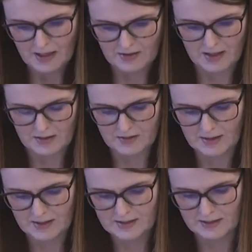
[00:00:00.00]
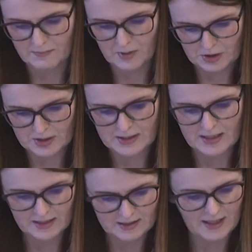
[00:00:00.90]
the, the, it's an
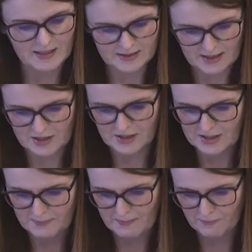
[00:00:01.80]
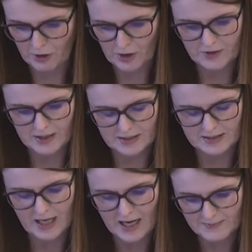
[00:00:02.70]
emergency legislation that's been brought. The, the
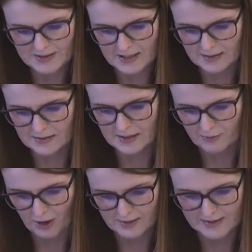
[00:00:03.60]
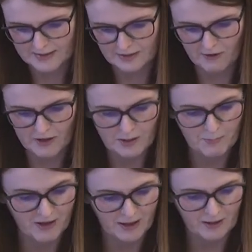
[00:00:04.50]
time scales and the process around the
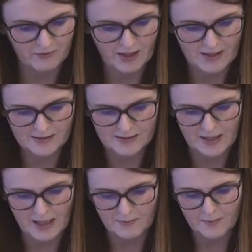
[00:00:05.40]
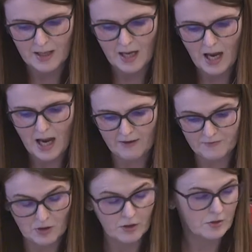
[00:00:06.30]
bringing of the LCM have
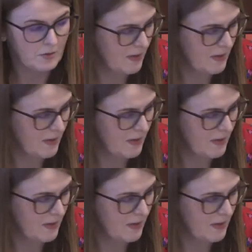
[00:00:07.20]
not